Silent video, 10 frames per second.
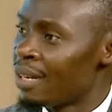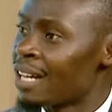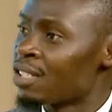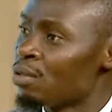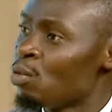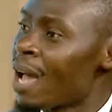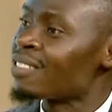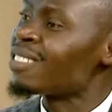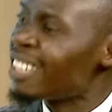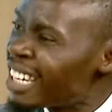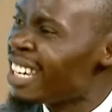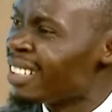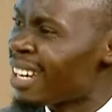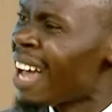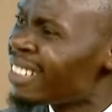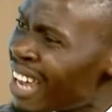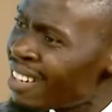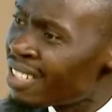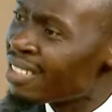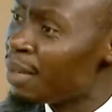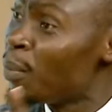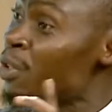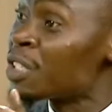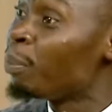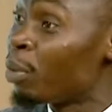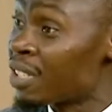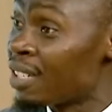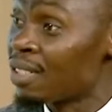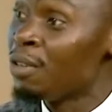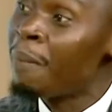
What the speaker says: that we are seeking, and that is the most important.